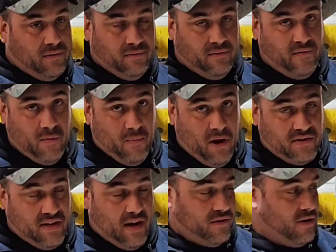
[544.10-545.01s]
a few
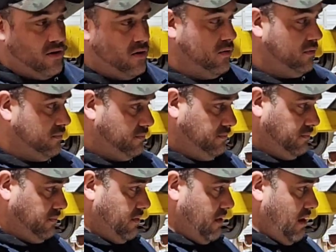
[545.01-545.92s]
months now too,
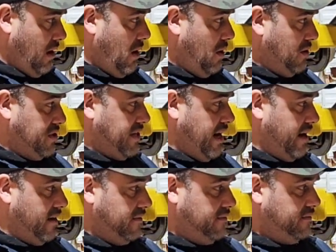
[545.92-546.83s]
a whole set
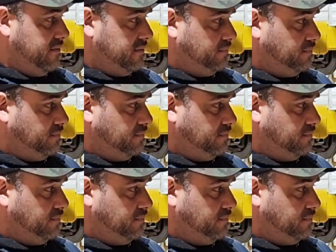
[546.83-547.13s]
of